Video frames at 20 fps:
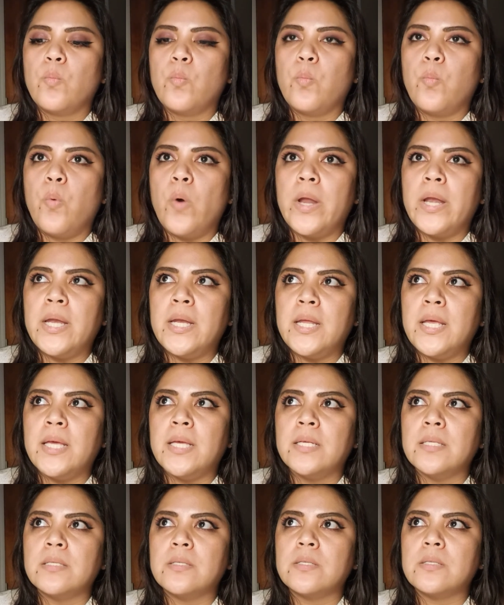what it
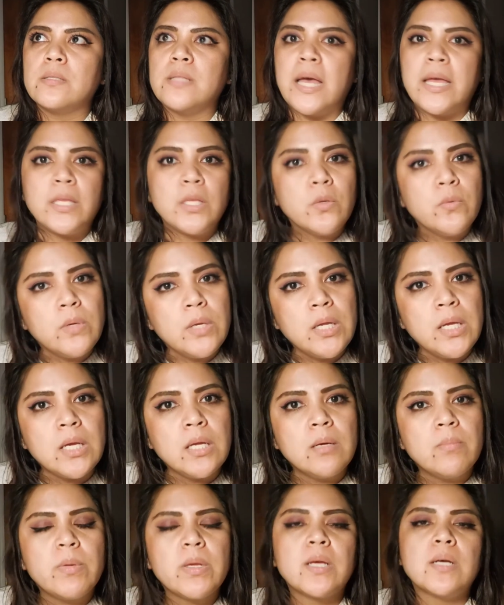is that you
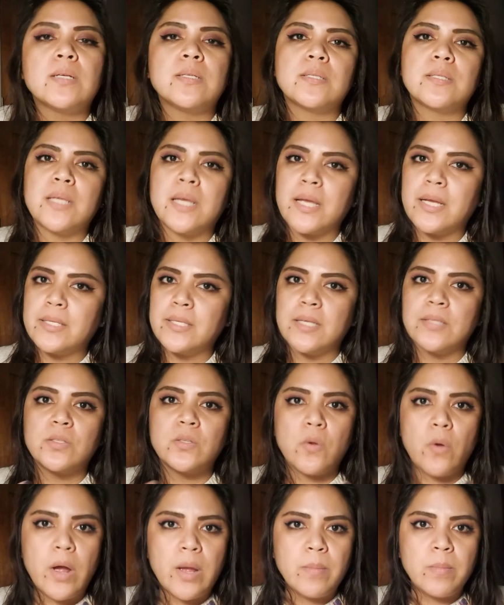need, because like I said,
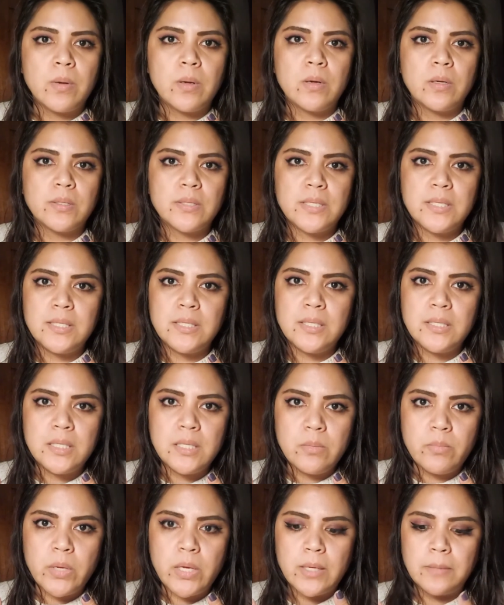so I'm
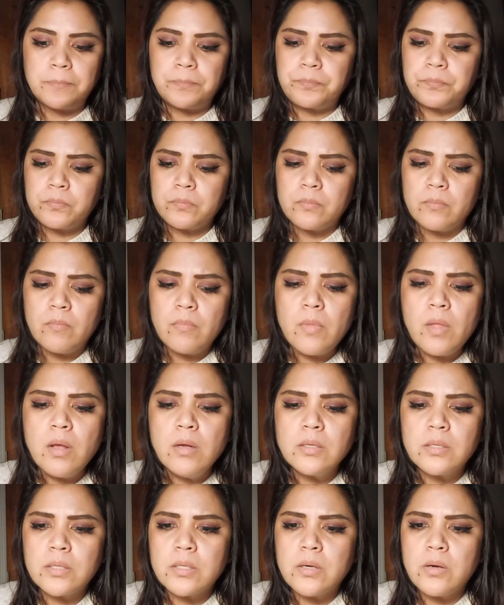CCTP.
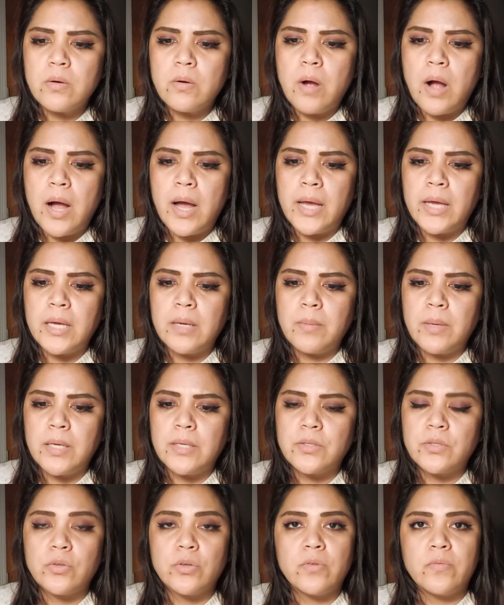So I am a
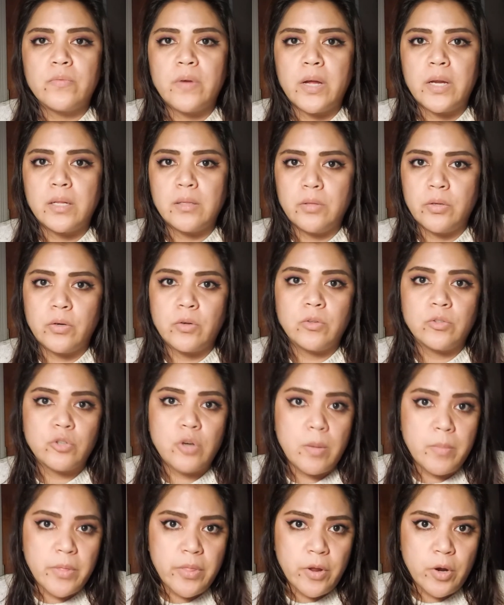certified clinical
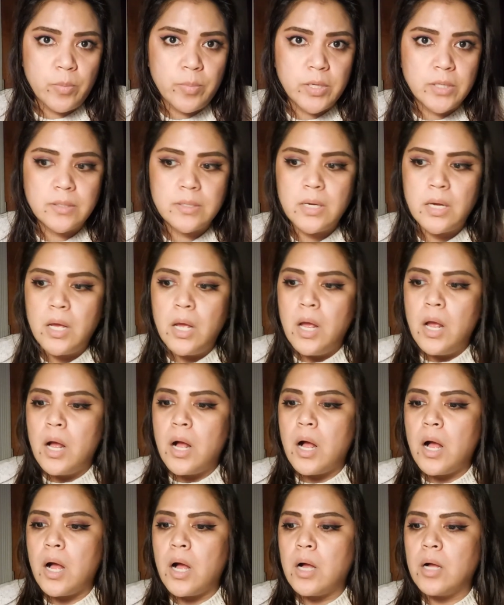trauma therapist,
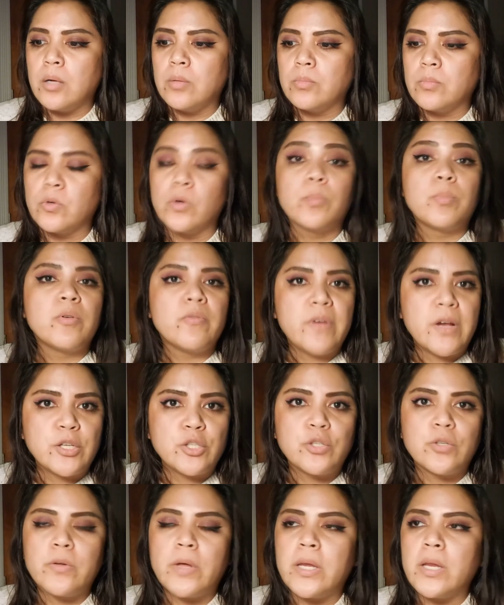or
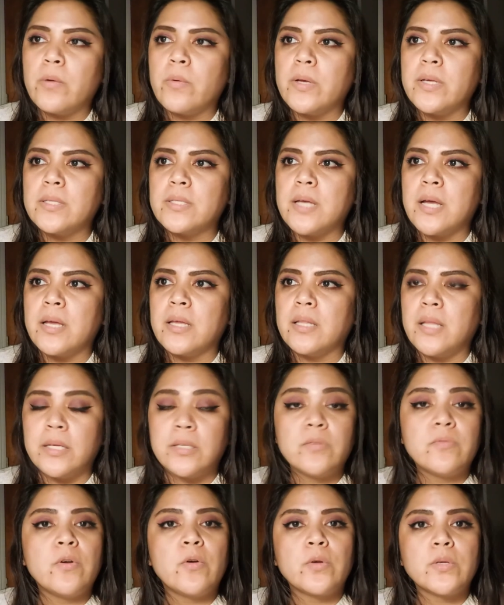professional anyways. I like
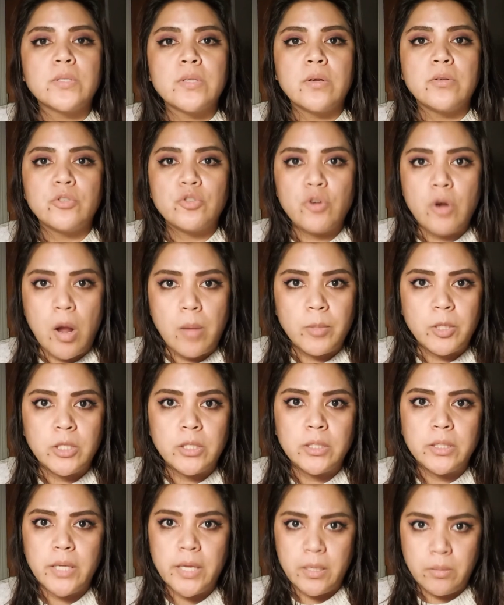to focus on
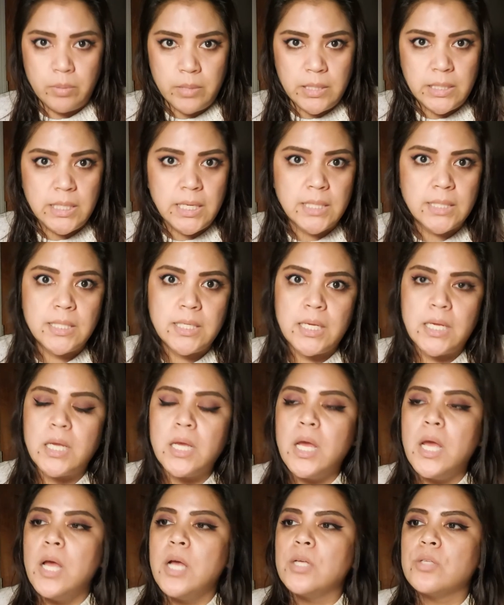trauma and PTSD.
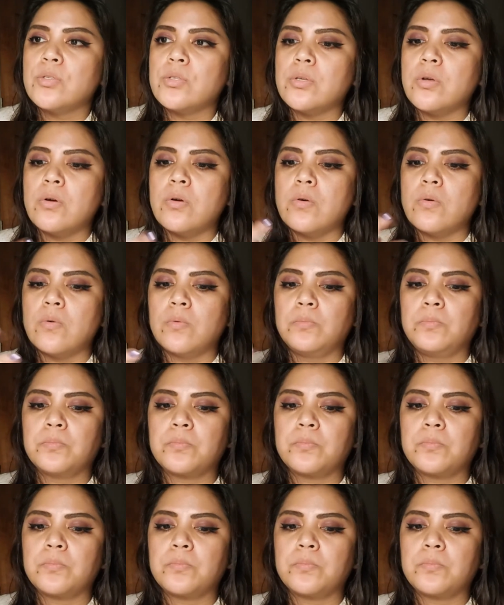So